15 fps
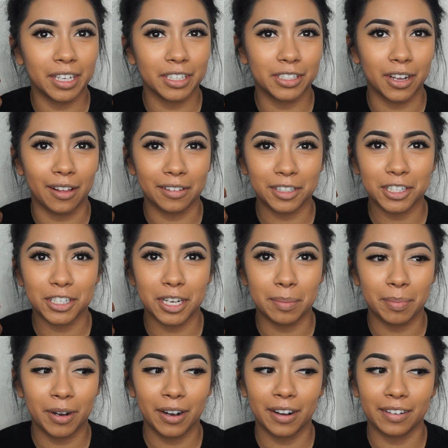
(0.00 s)
$1
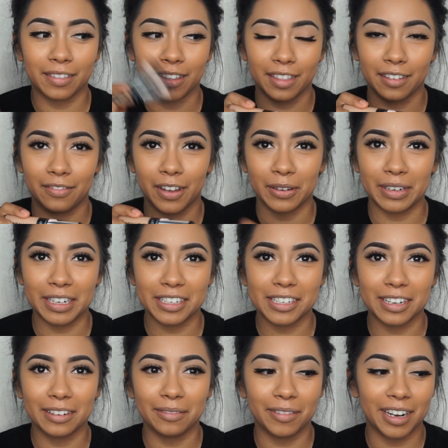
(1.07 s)
cheaper than the
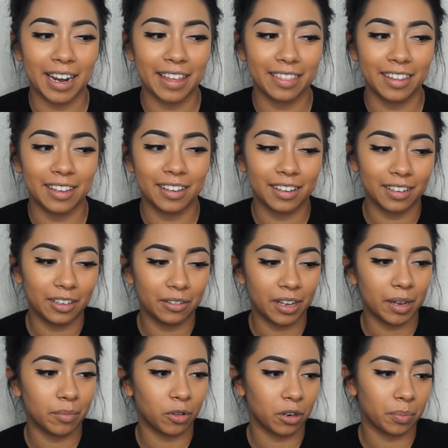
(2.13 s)
foundation when I think you
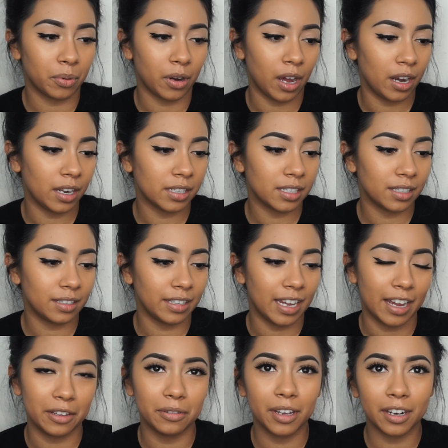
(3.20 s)
get more product.
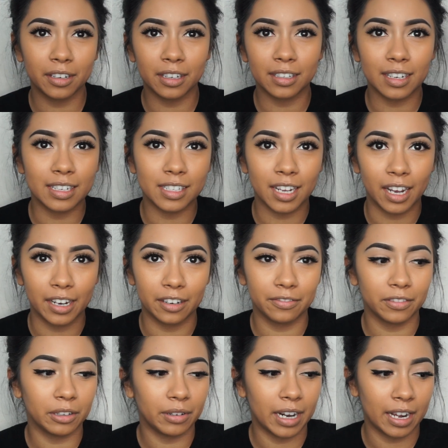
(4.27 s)
Yeah, you get an entire
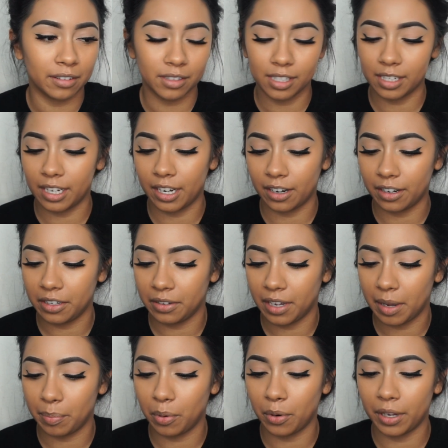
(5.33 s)
fluid ounce in here and you
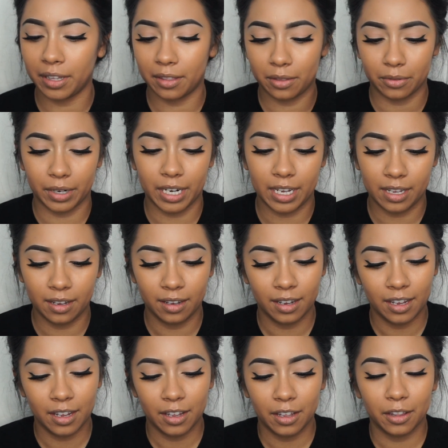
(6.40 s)
get
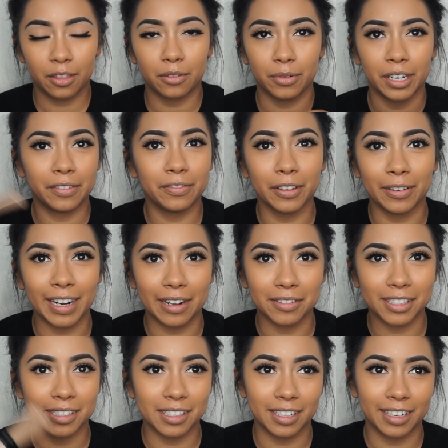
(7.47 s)
0.33 fluid
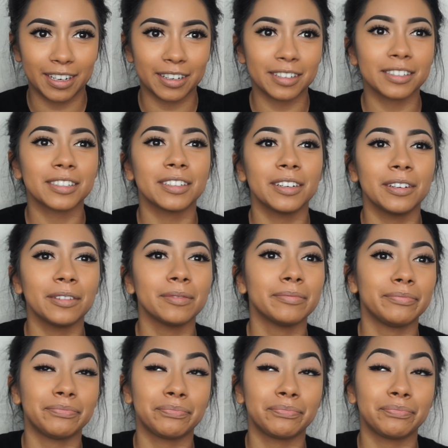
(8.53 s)
ounces in here. So